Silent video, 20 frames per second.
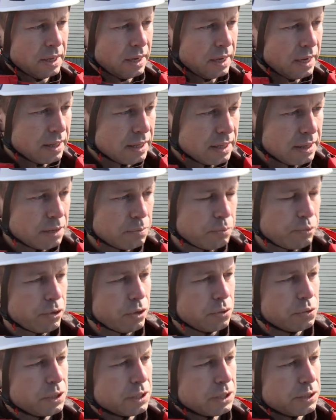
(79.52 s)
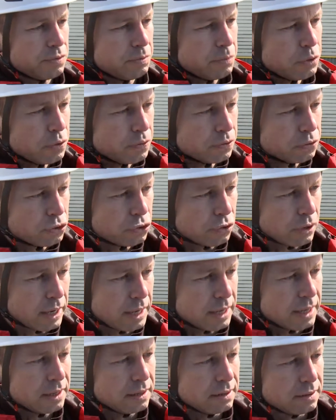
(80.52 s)
and then the protester removal
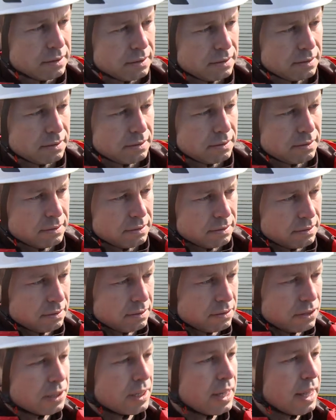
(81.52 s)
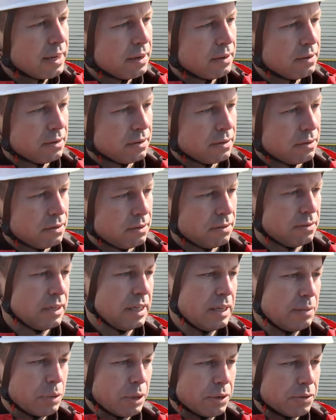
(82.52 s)
training to then
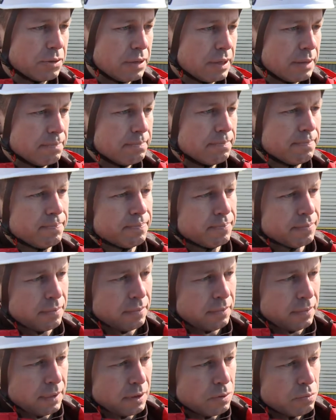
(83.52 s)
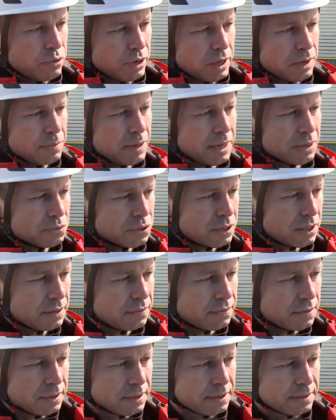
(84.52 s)
debond him and bring him down
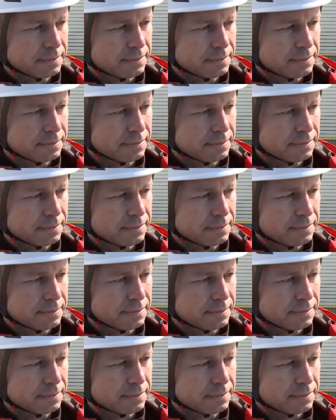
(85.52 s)
safely.